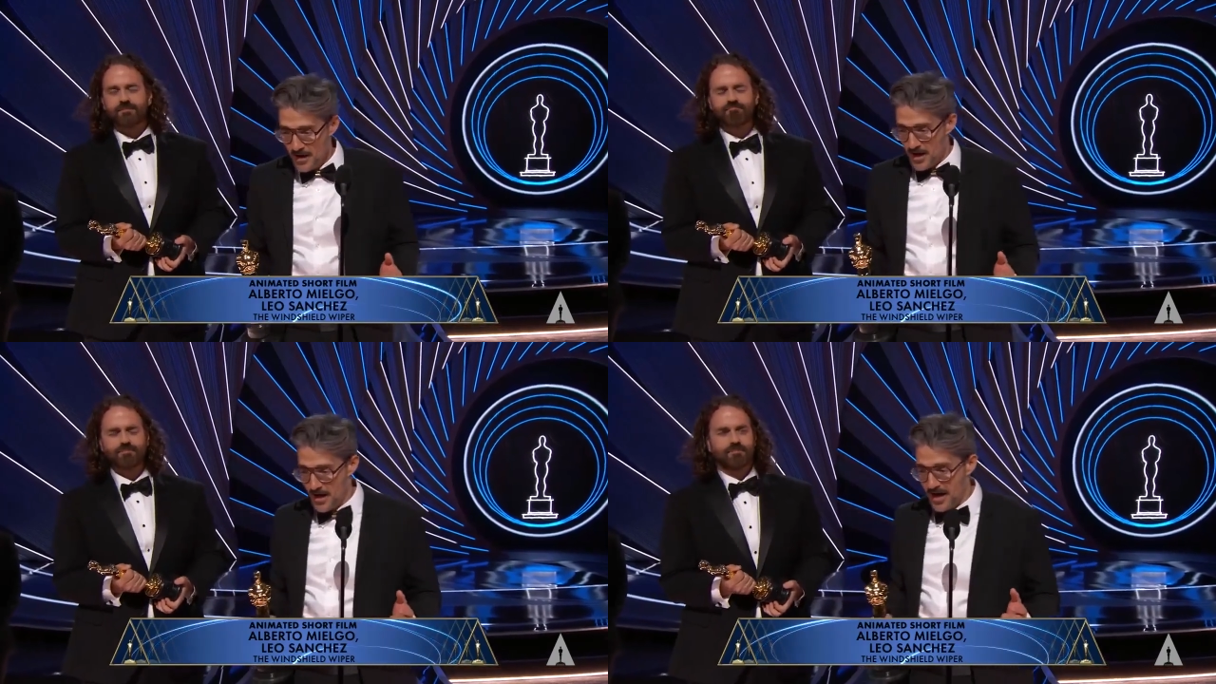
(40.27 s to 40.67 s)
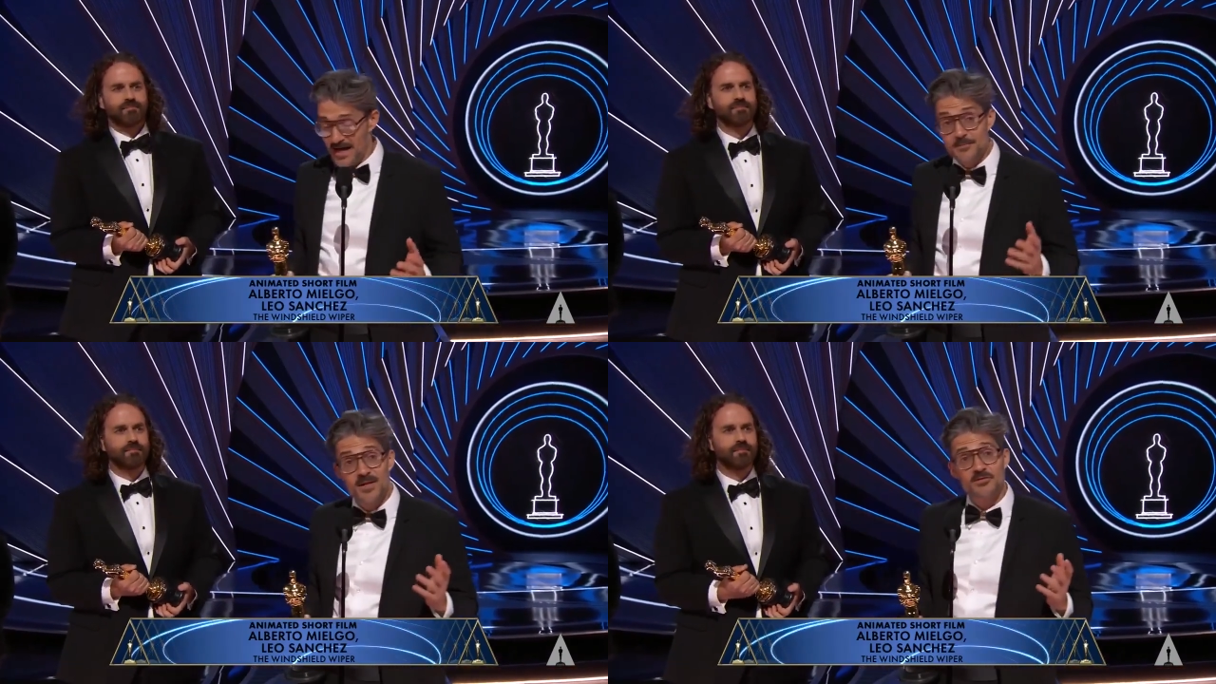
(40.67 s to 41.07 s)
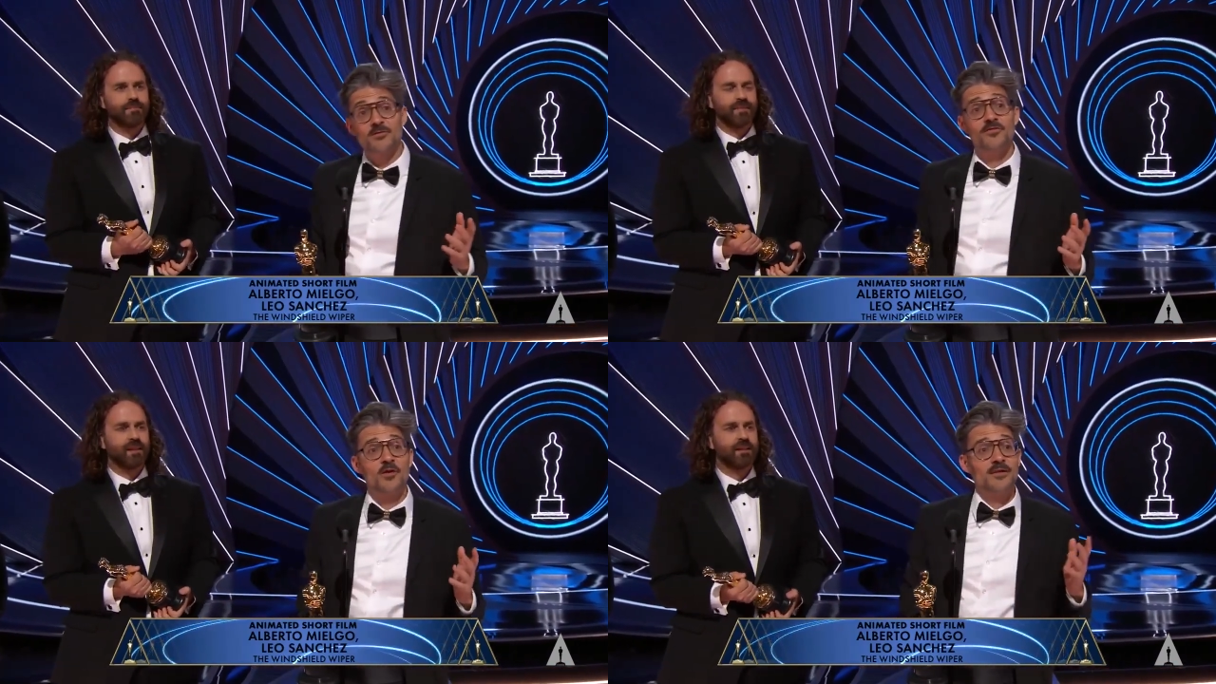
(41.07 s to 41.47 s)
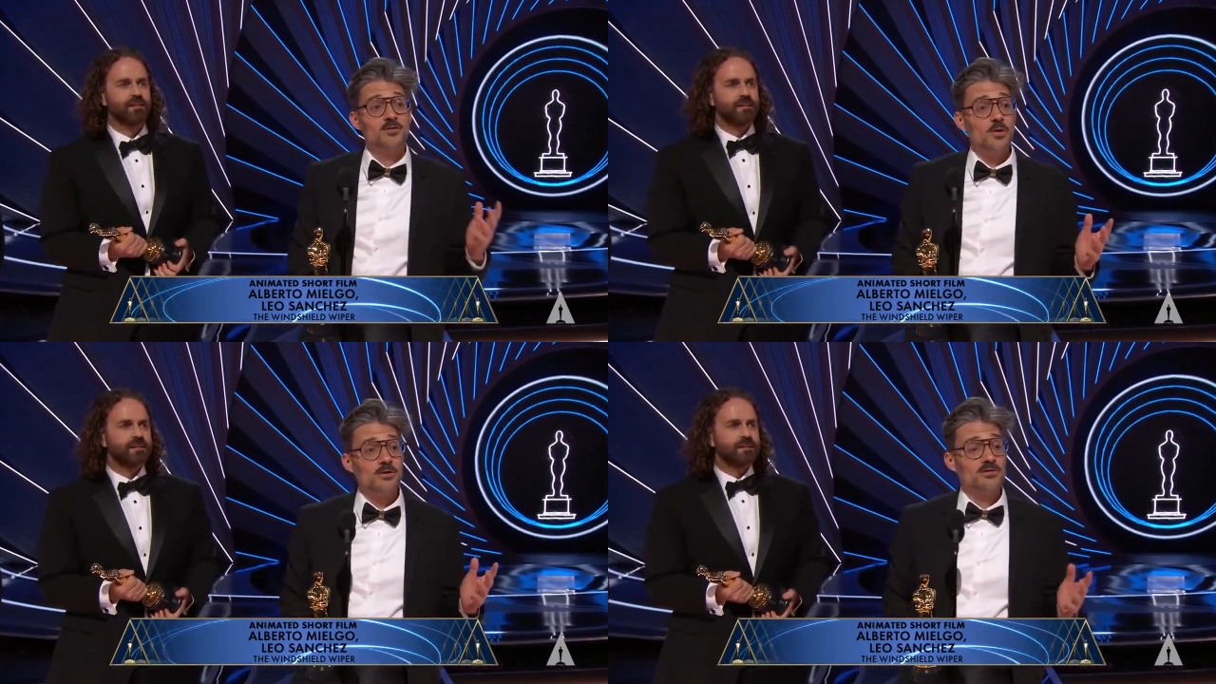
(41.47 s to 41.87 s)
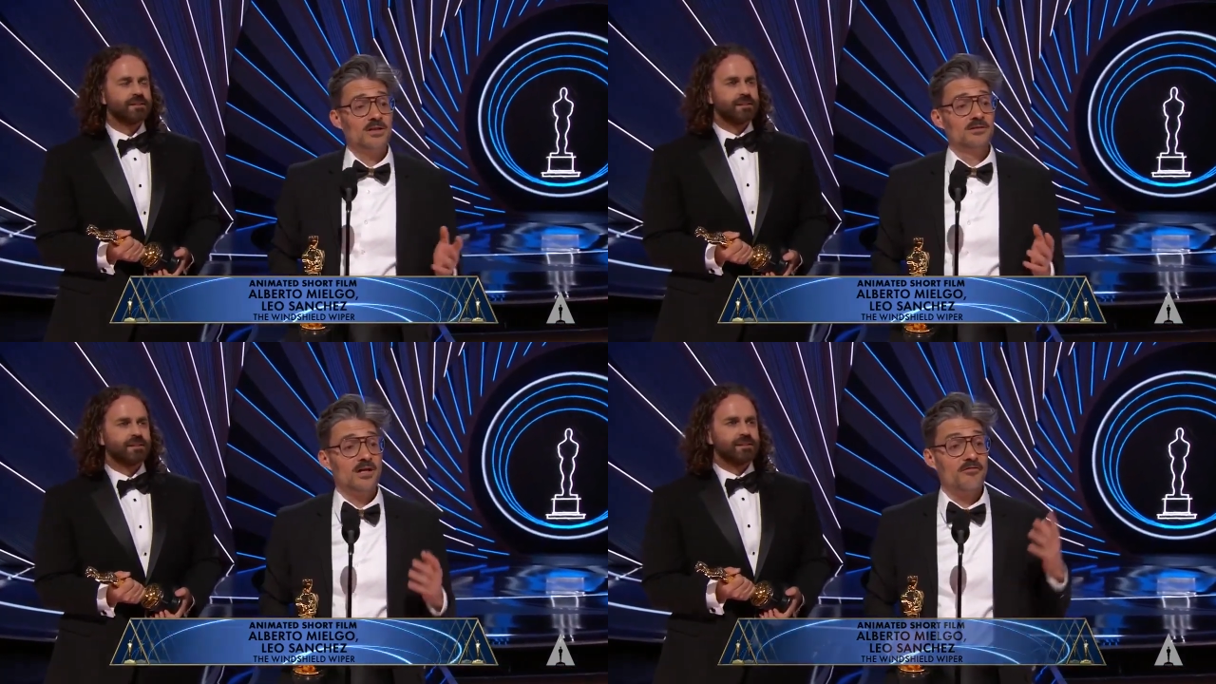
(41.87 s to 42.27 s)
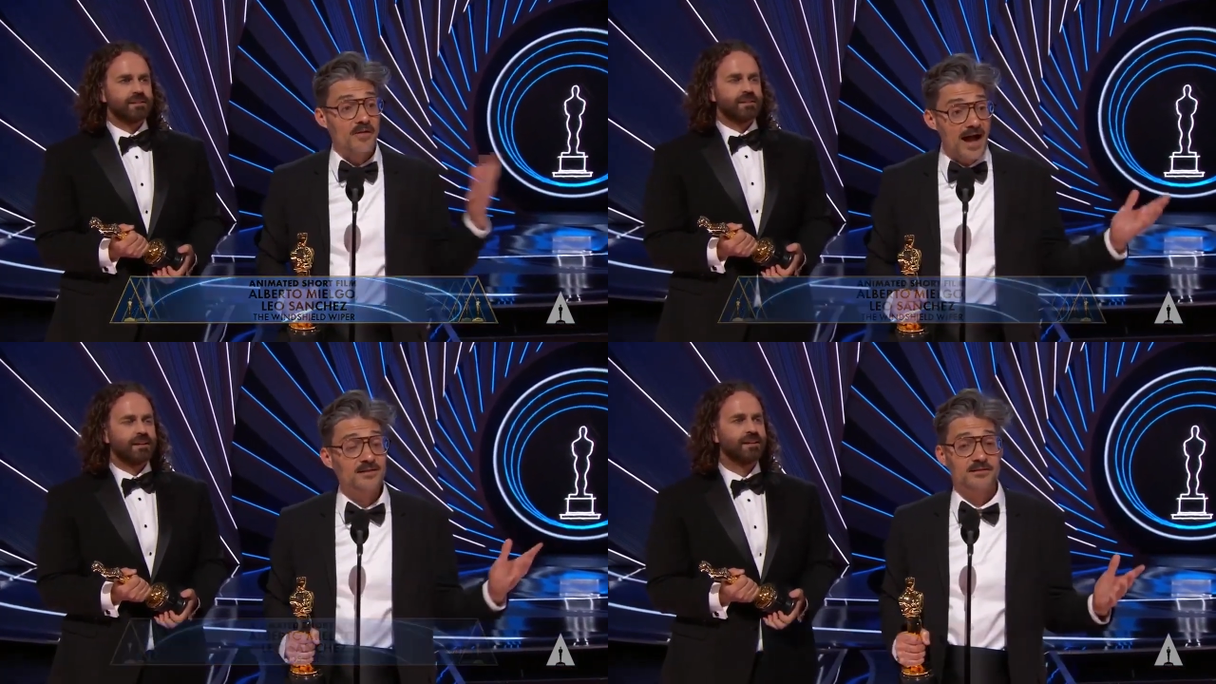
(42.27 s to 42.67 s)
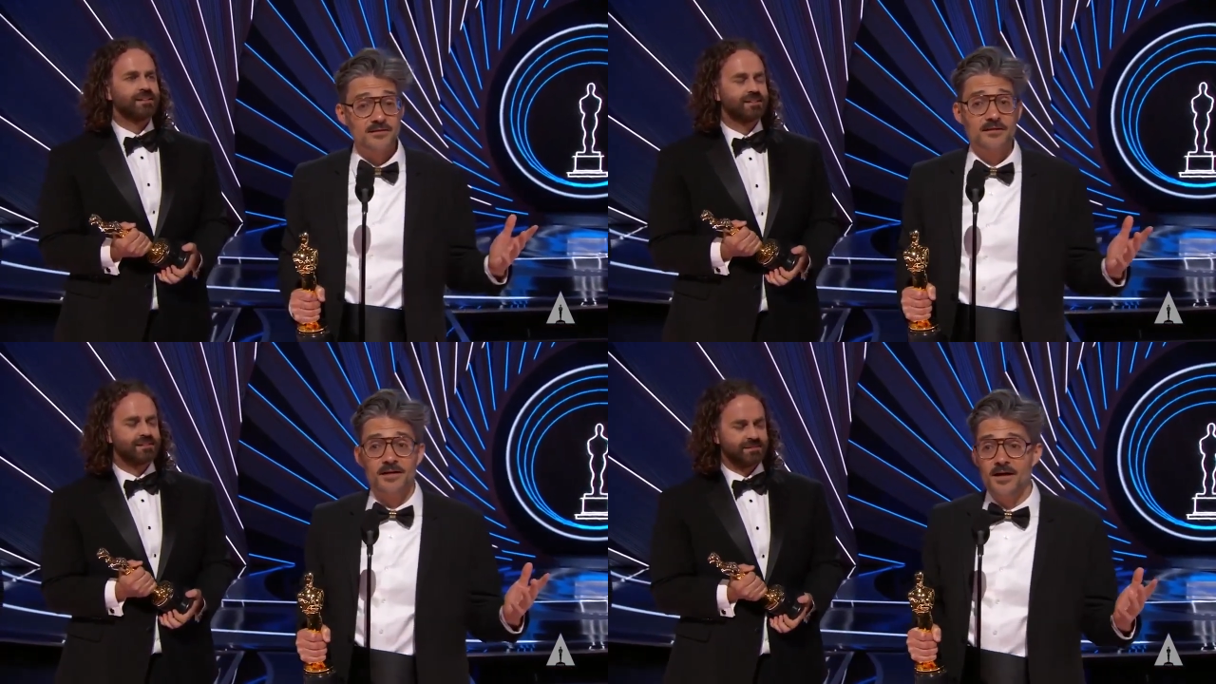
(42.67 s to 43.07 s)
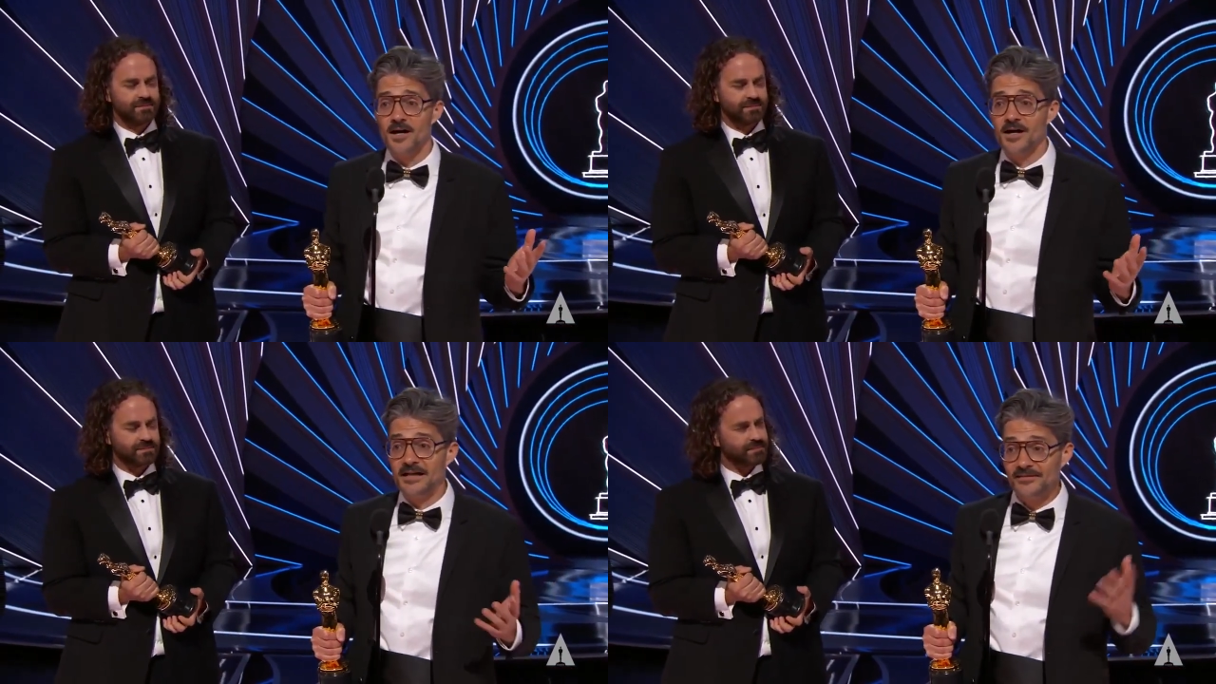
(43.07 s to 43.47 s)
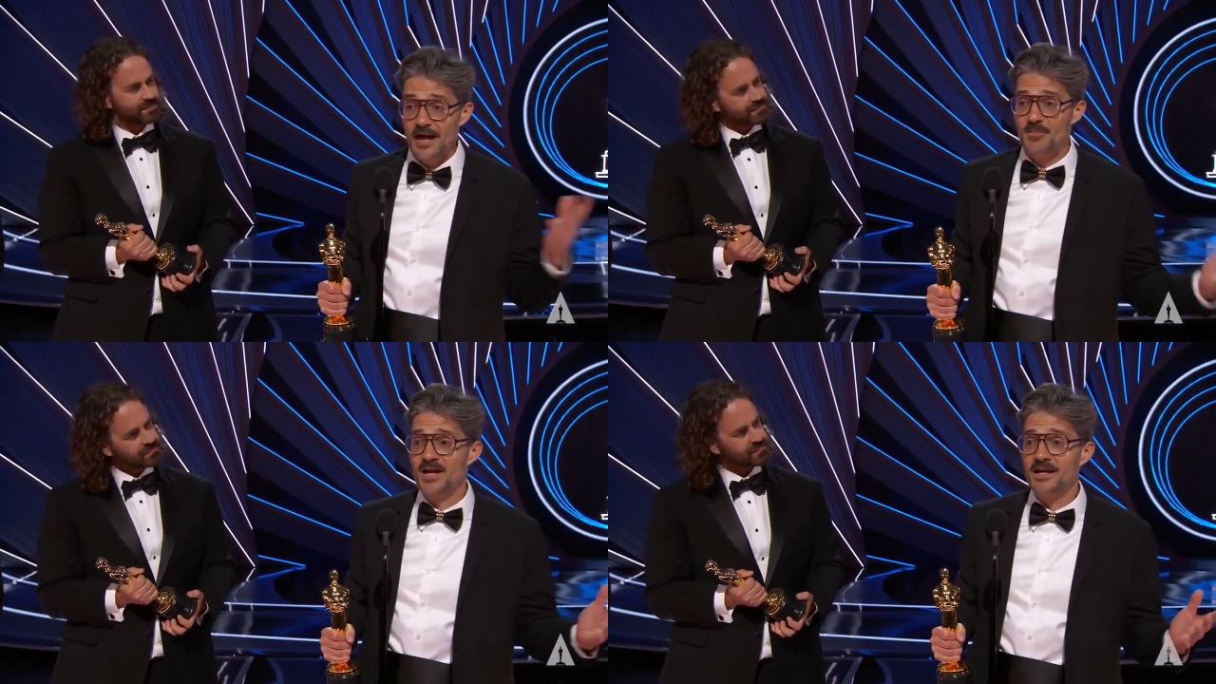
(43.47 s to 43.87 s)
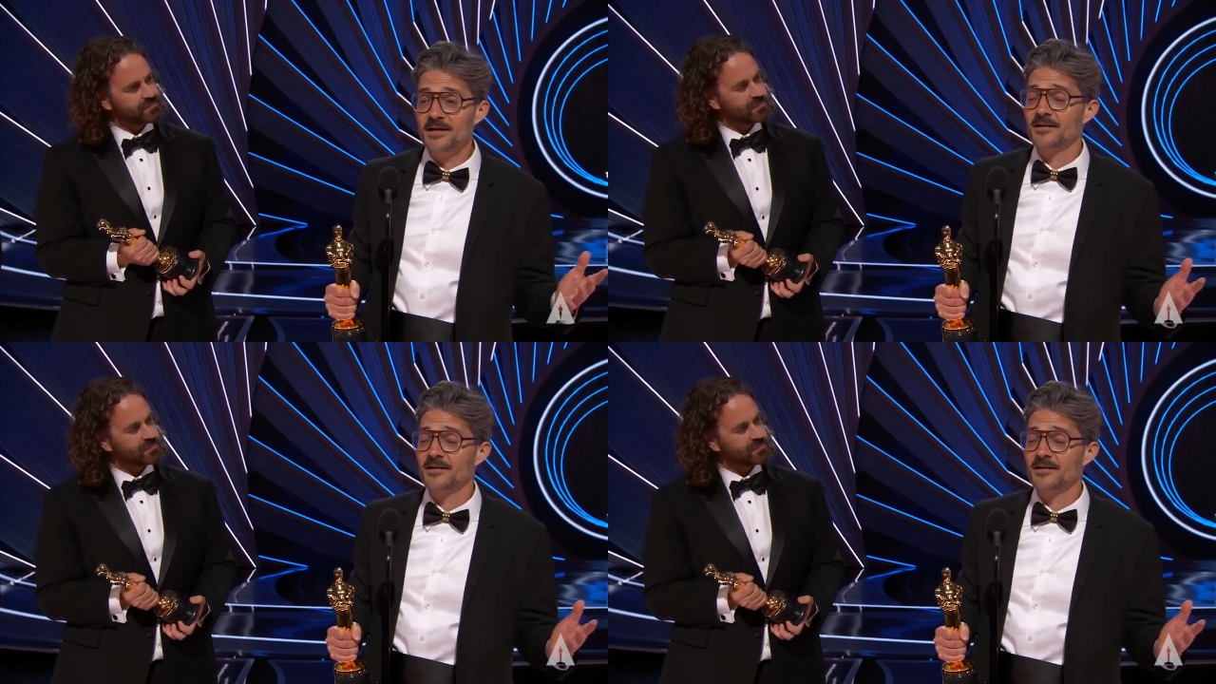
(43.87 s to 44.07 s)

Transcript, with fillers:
Speaker 1: Uh, animation for adults is a fact. Uh, it's happening.